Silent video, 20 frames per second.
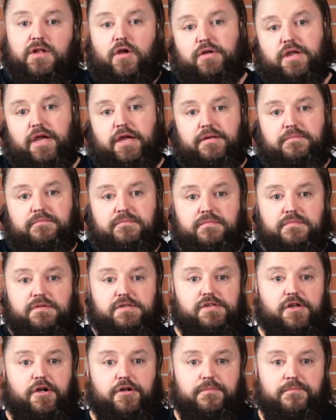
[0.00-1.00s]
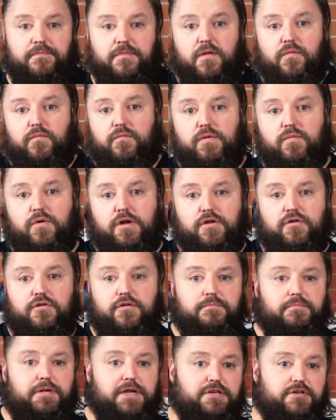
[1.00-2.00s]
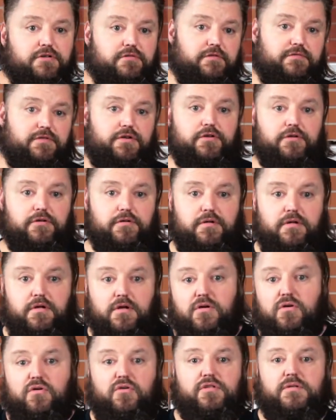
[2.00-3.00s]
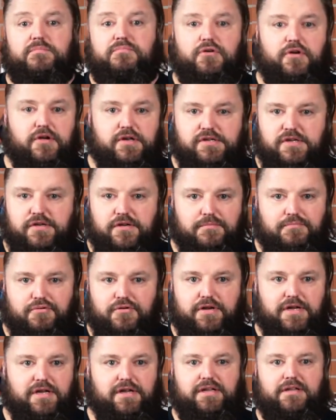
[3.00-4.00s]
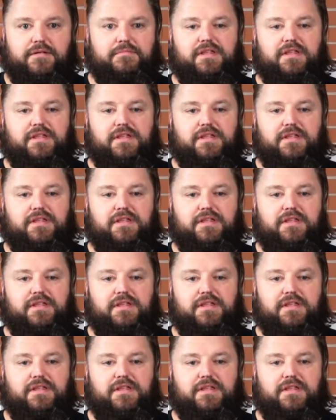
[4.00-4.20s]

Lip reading: Okay, so we want a good picture of you or the person you're putting in the